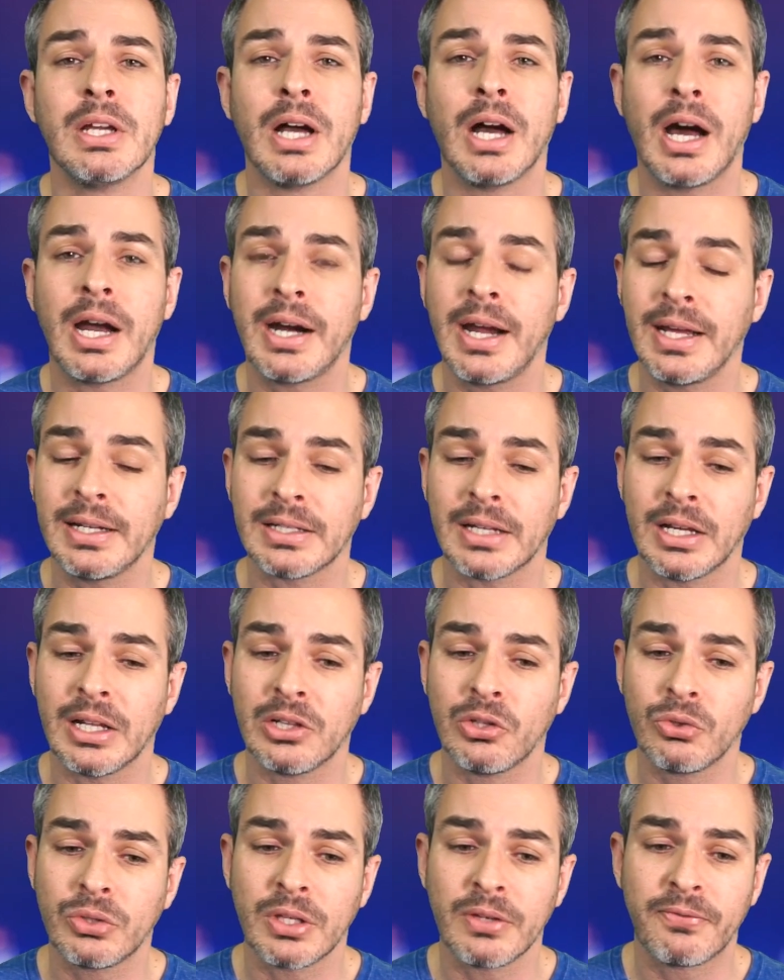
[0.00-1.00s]
All right,
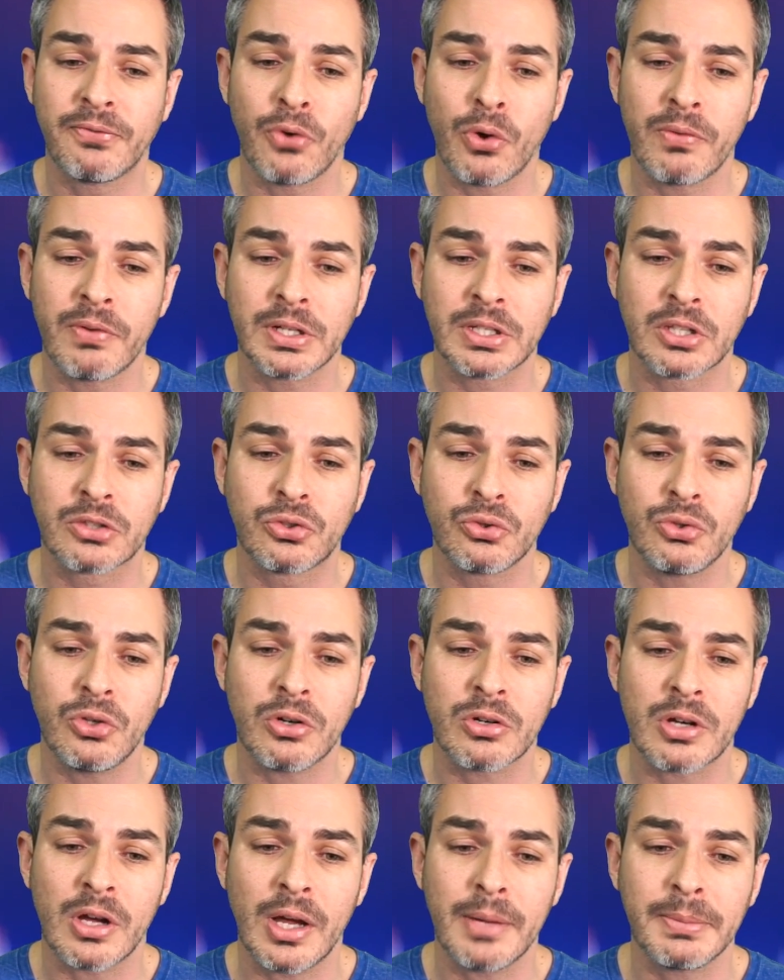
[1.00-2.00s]
looking forward to your
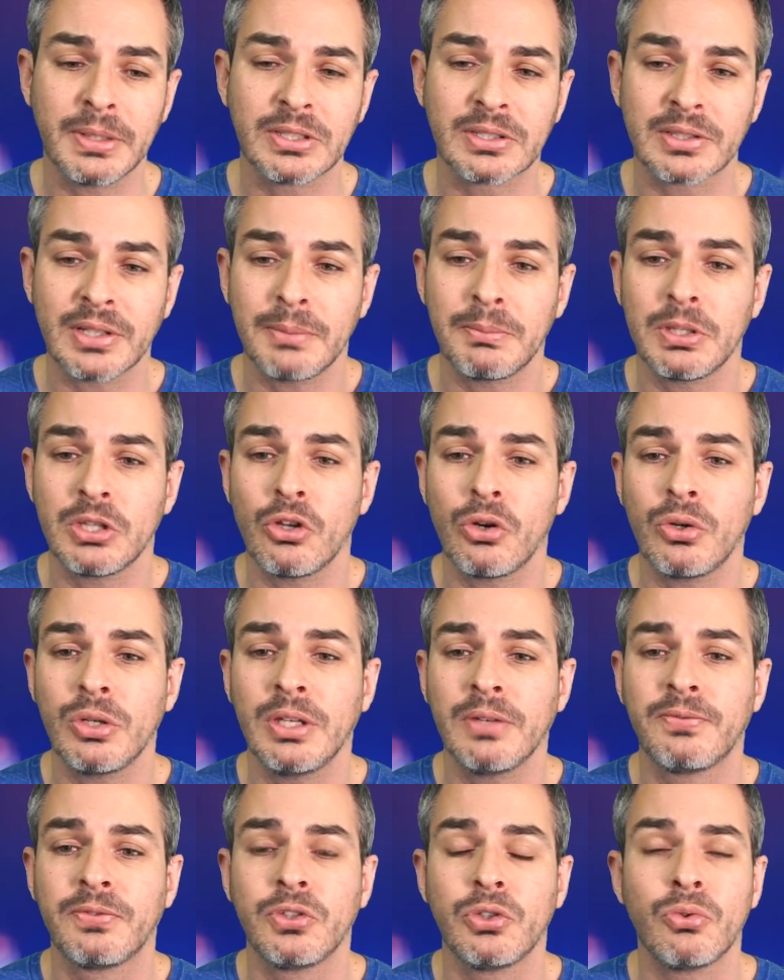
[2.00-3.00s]
comments. Let me know
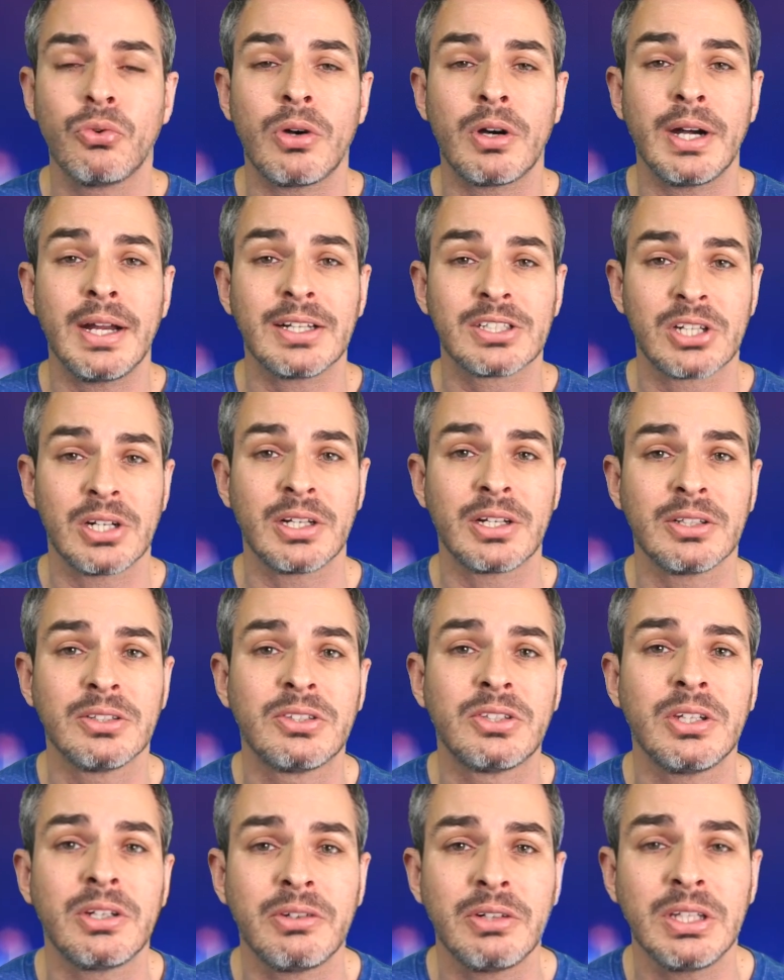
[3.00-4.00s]
if you are actually
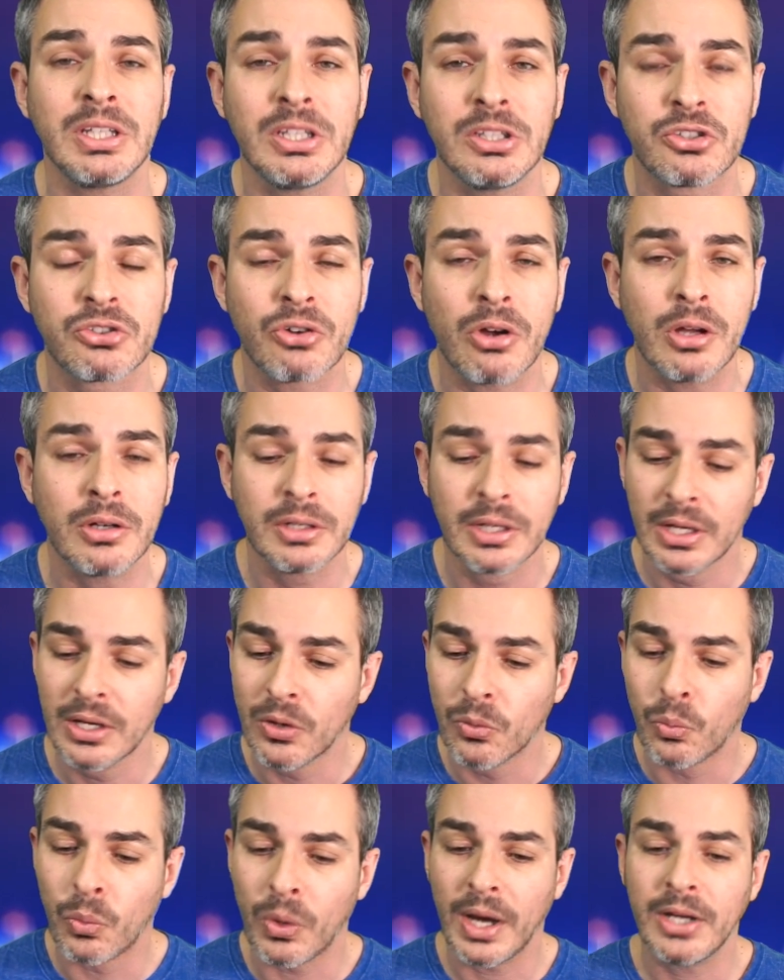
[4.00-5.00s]
considering e-tron,
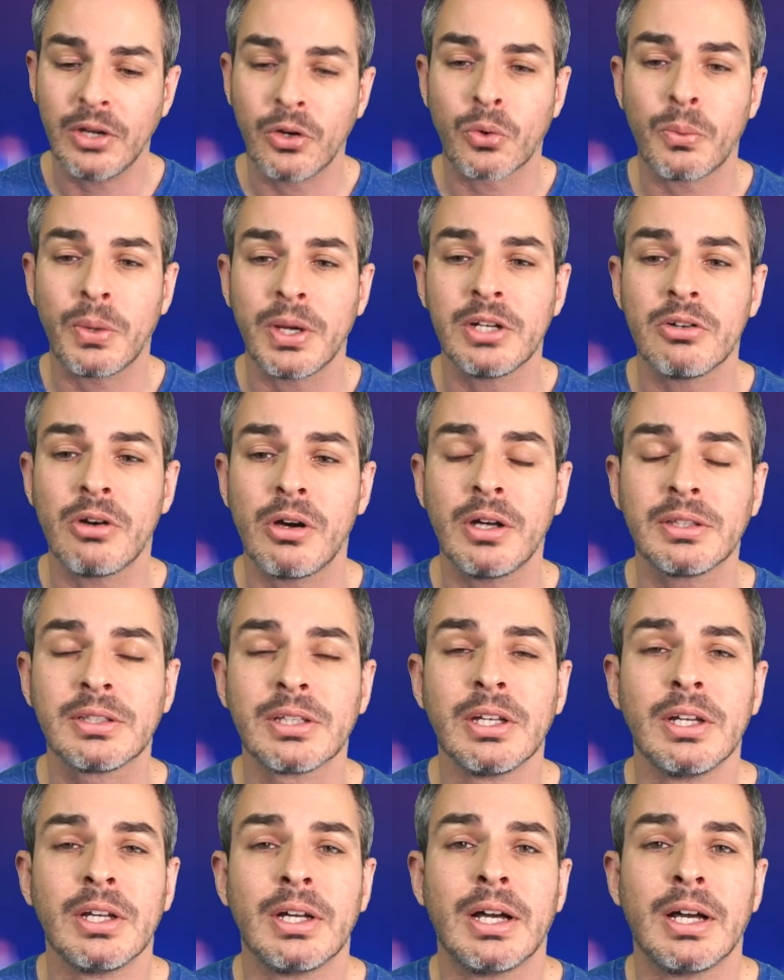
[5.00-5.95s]
why or why not.